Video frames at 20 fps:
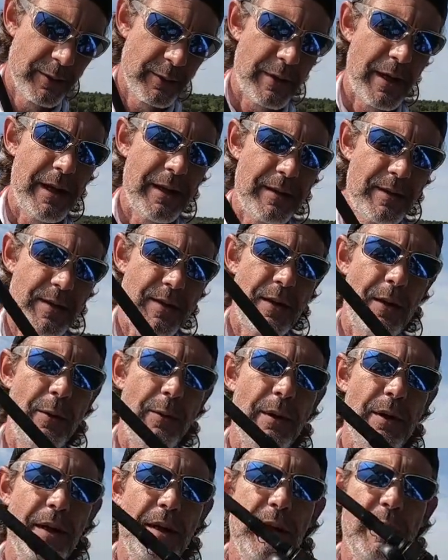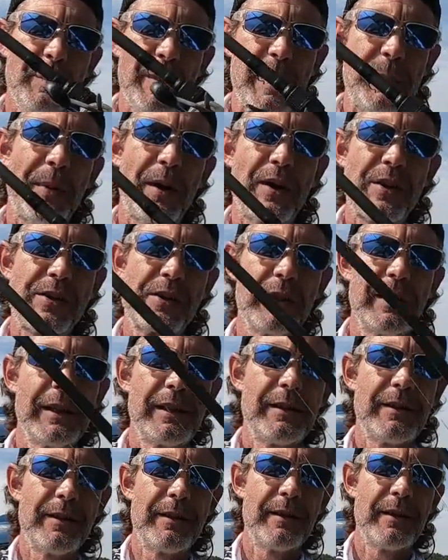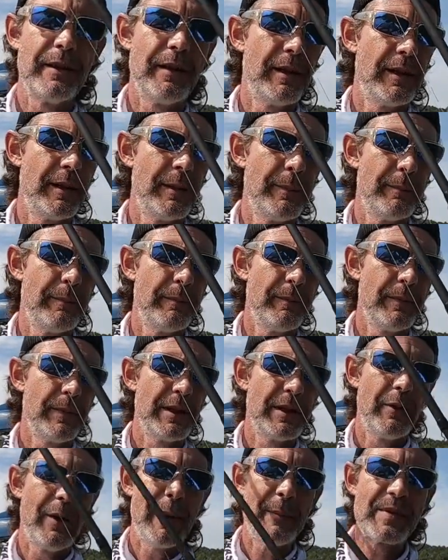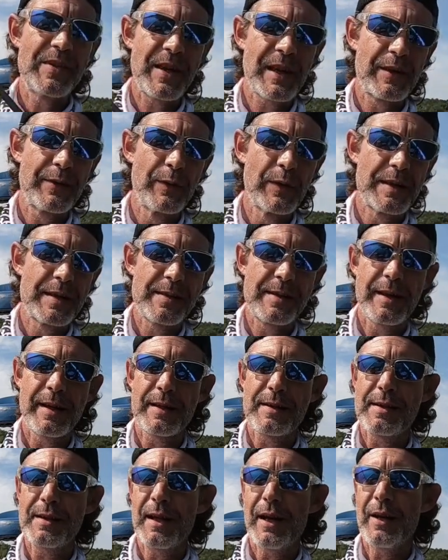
Okay. So me personally, you know, I'm 6'6".